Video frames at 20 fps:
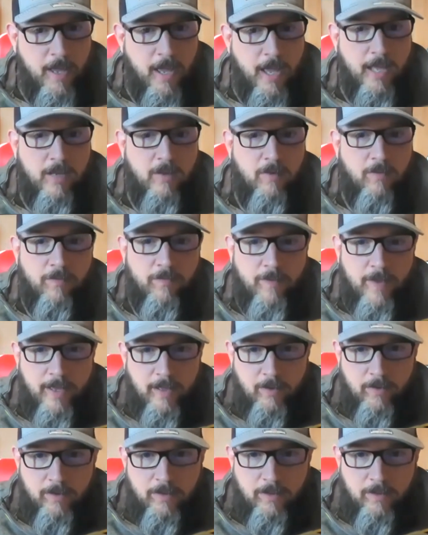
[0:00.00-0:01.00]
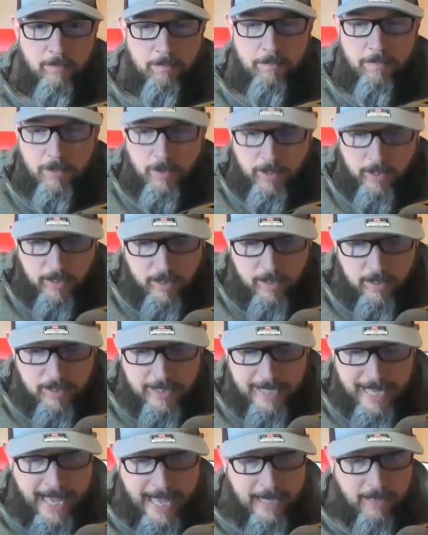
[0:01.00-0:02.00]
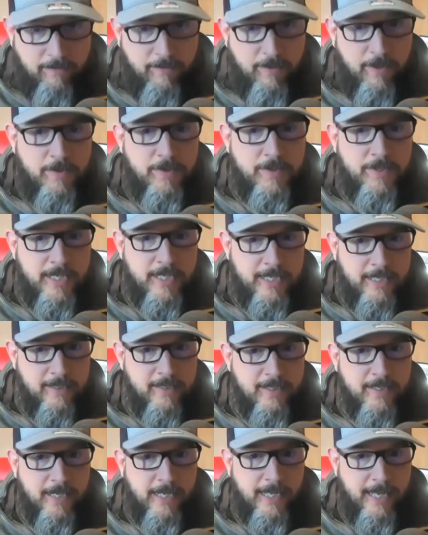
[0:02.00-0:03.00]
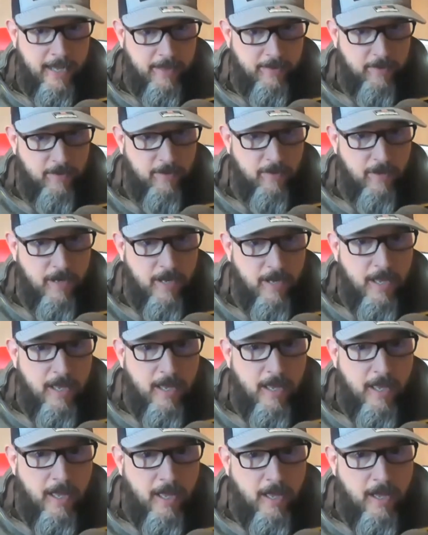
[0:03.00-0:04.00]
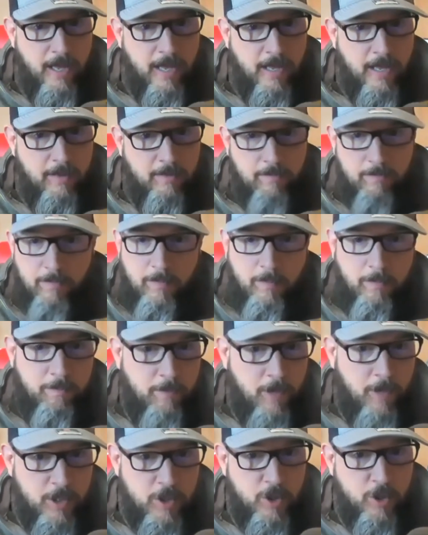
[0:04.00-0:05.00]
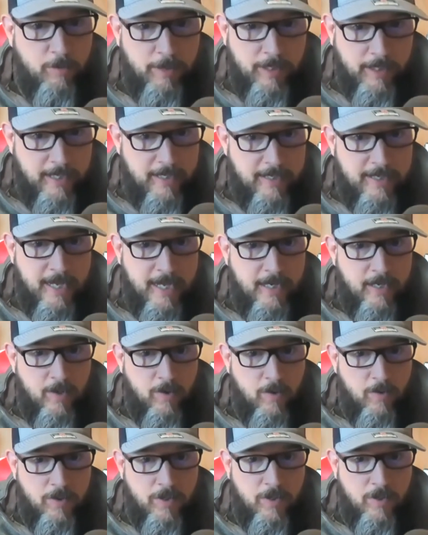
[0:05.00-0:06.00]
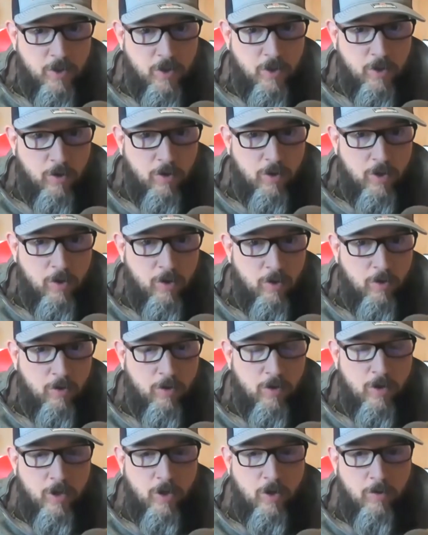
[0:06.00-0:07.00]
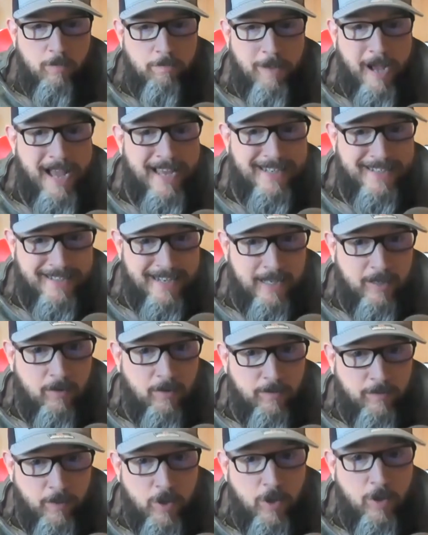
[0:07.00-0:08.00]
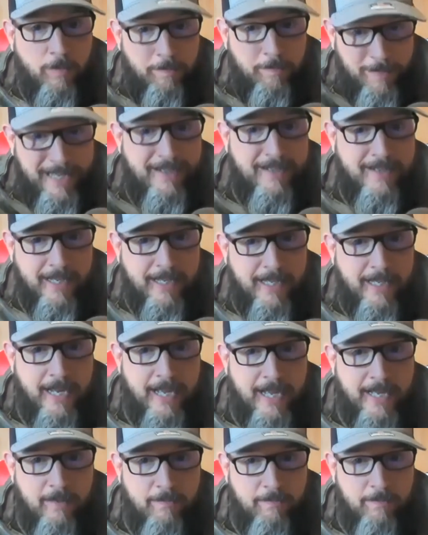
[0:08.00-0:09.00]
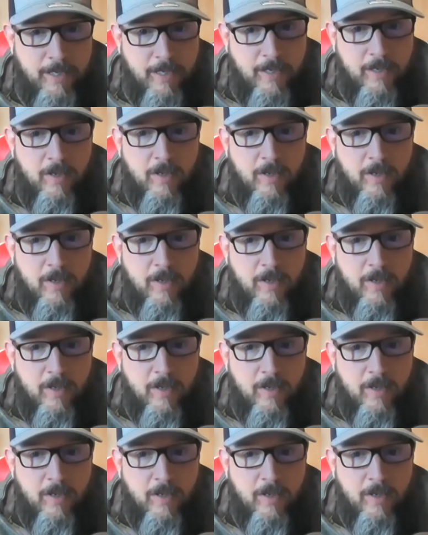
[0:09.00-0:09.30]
and you fail to put ten of those things together, assuming that ten years is your buy cycle for your big ticket item,